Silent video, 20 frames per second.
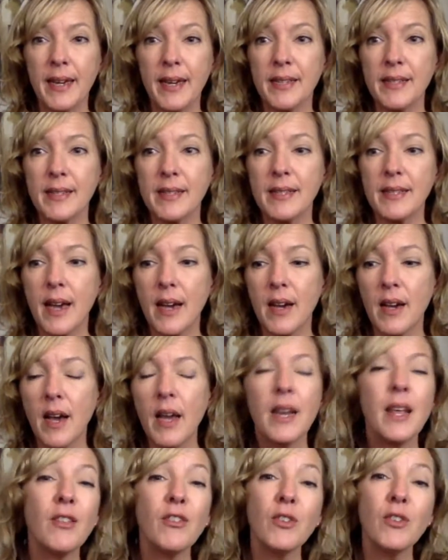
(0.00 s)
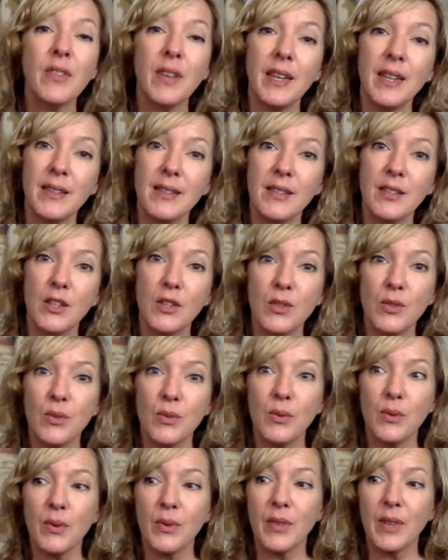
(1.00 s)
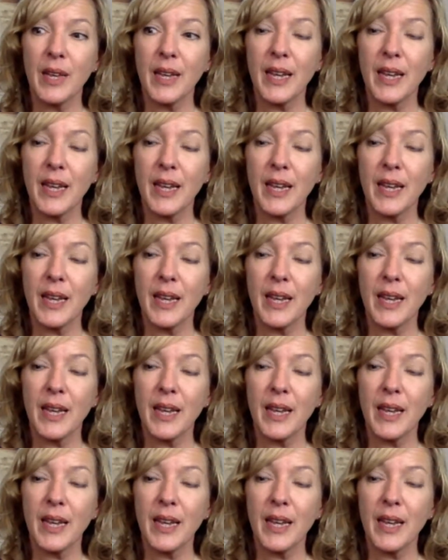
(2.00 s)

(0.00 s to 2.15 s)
And uh, another thing, too,